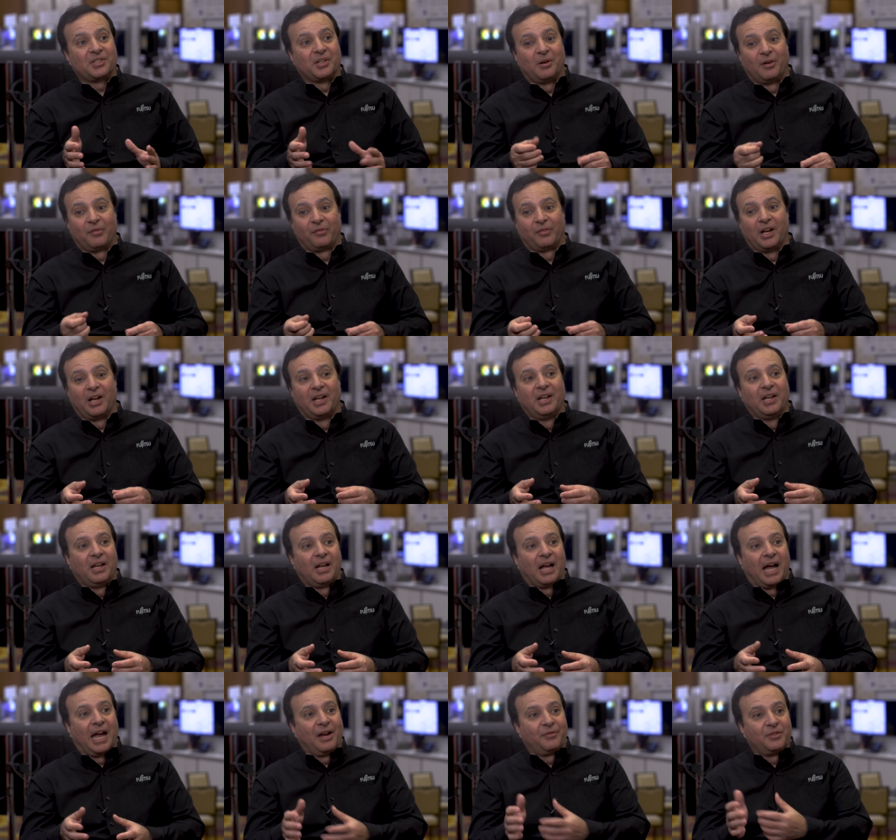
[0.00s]
So if
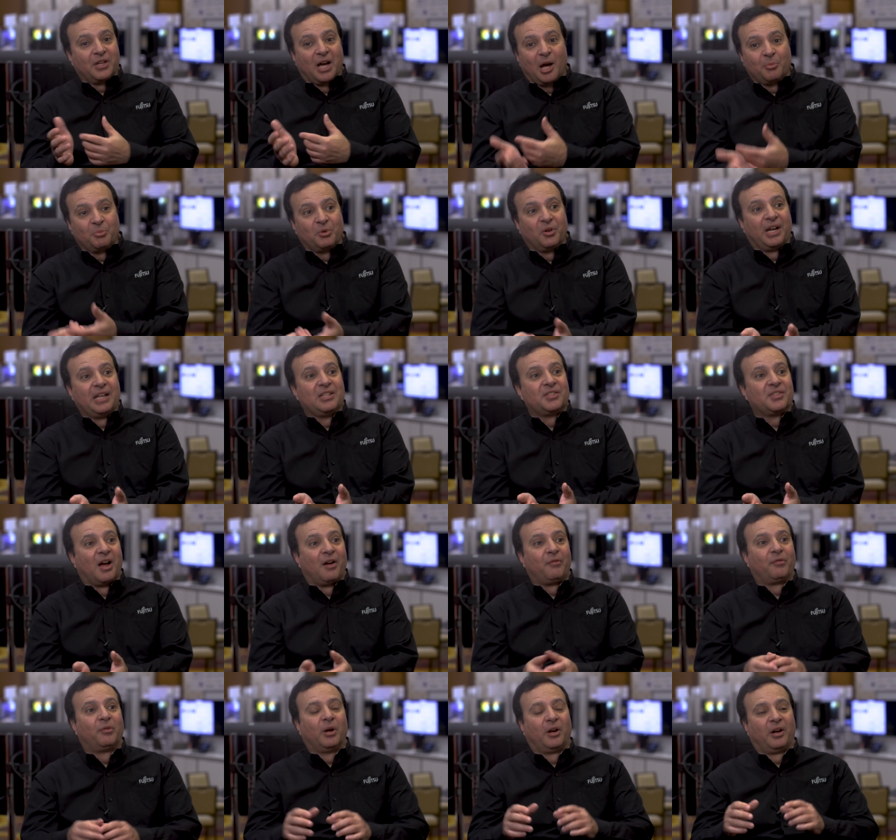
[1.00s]
I have to upgrade
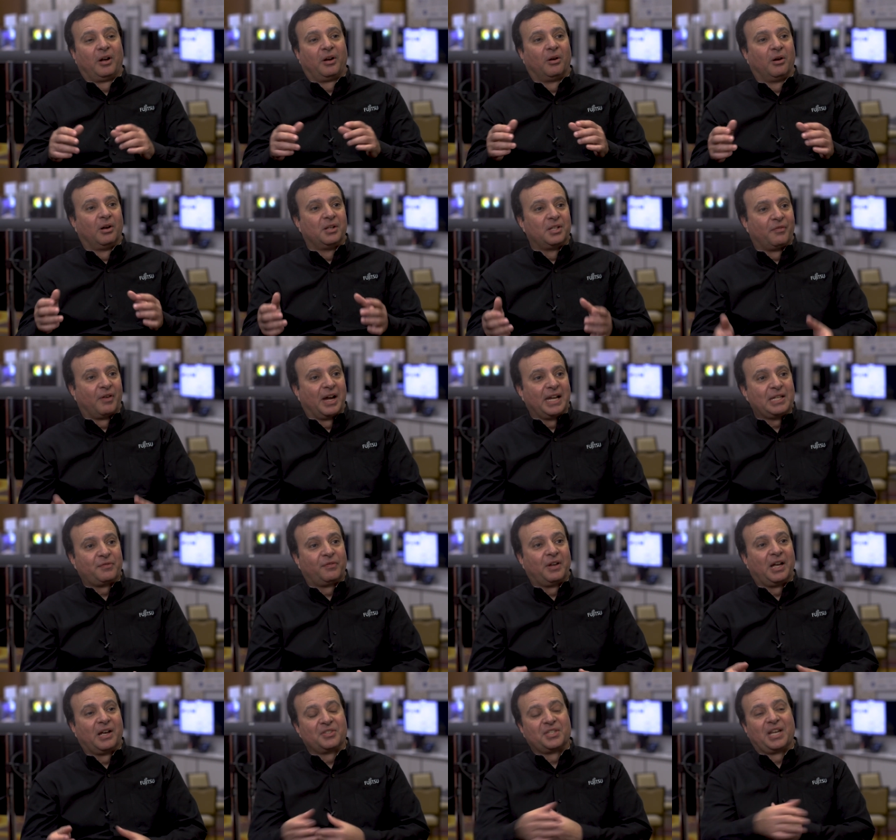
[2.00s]
software or a device
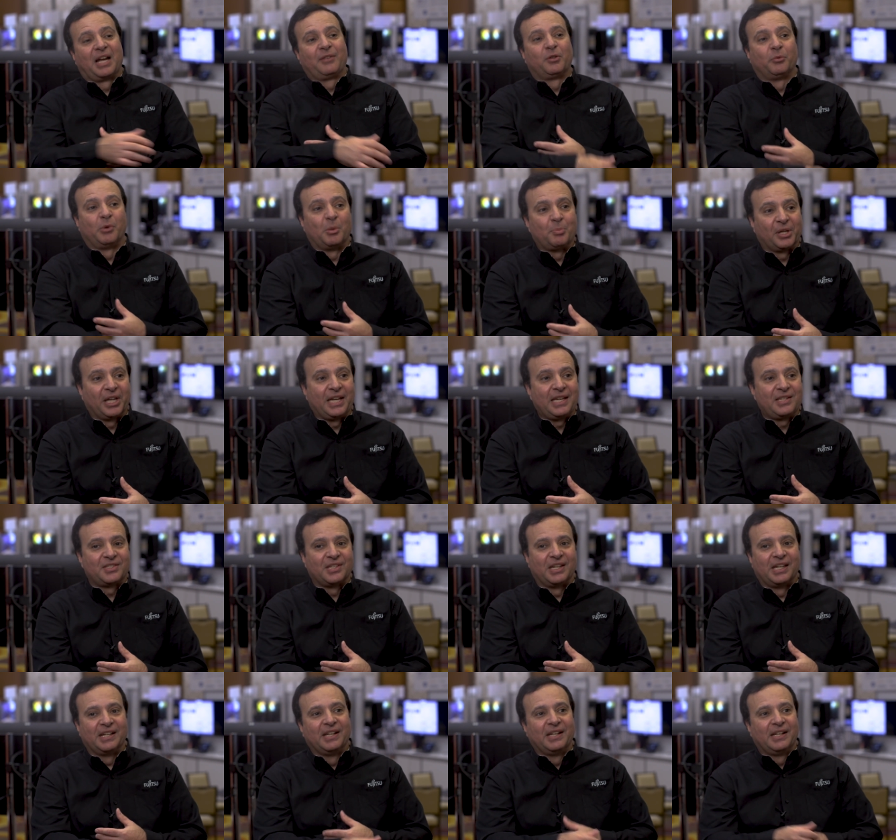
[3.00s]
fails and I have to
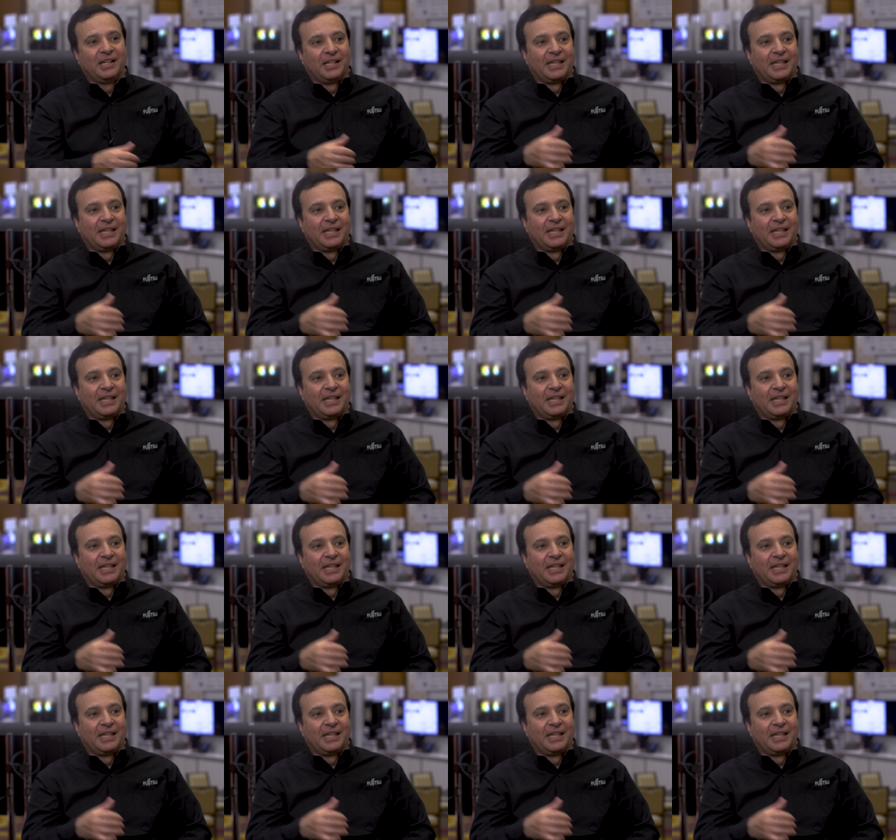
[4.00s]
replace it,